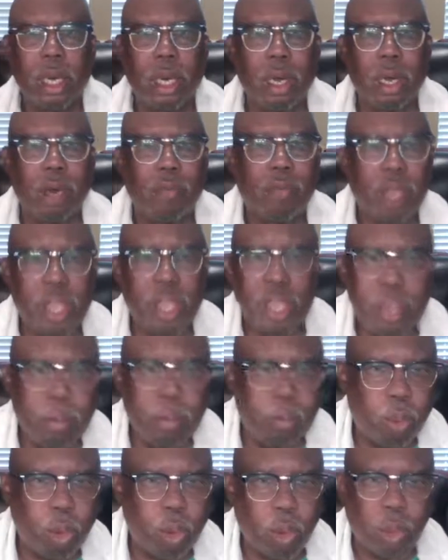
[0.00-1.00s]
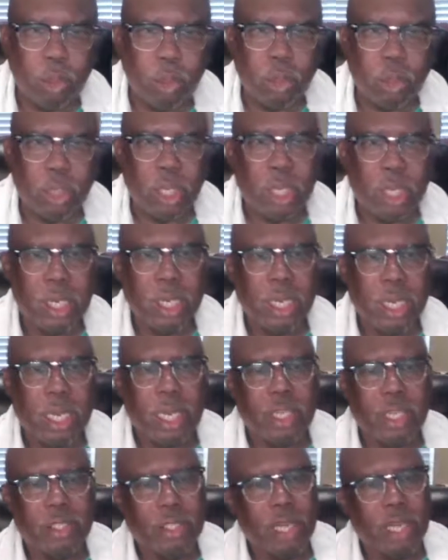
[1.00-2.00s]
of Hebrews,
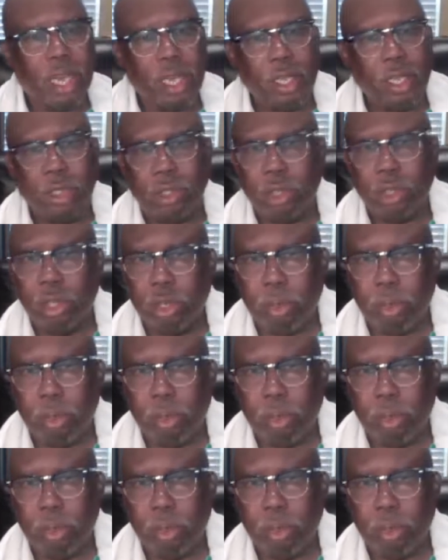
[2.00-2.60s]
it tells you